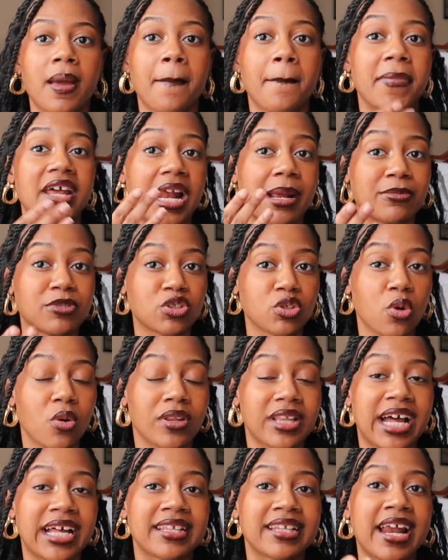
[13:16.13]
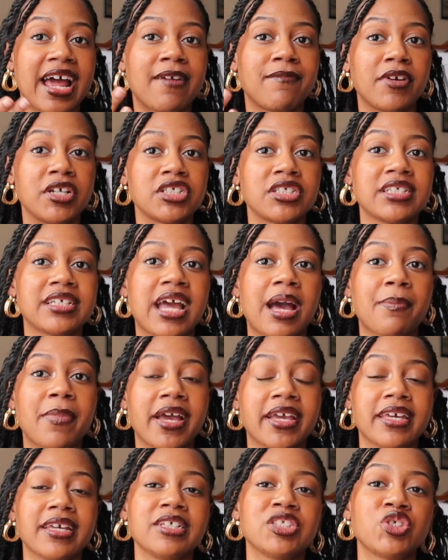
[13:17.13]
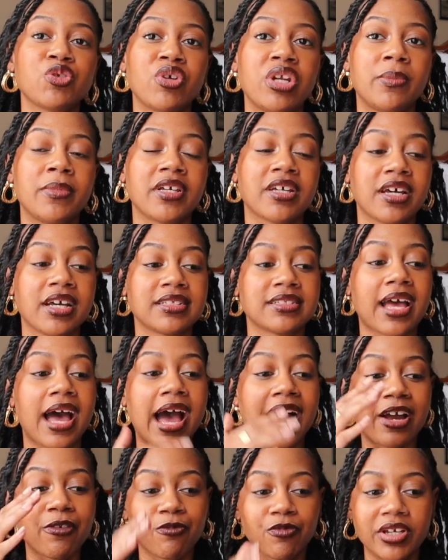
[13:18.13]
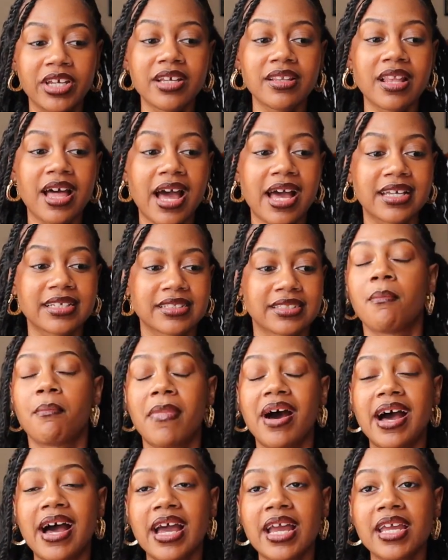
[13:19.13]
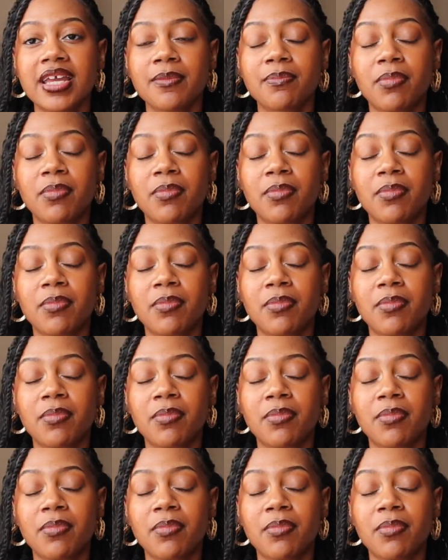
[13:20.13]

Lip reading: But I'm so glad that I eventually got back into reading, because I realized my